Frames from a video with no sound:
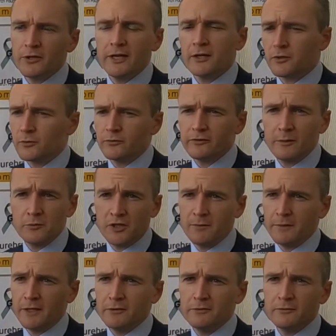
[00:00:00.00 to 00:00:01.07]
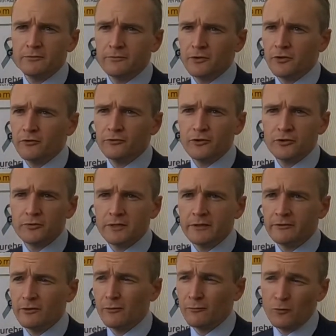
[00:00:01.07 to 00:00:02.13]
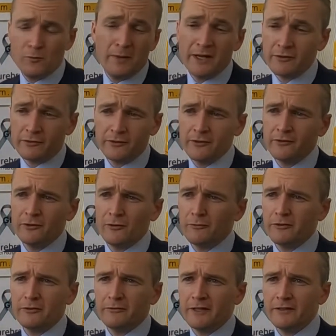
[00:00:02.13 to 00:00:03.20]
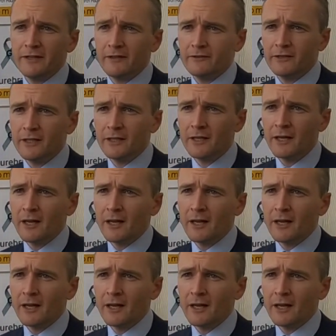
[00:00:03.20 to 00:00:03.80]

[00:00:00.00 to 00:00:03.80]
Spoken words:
But the actual subject matter of neurosurgery itself or medicine itself, it's fantastic.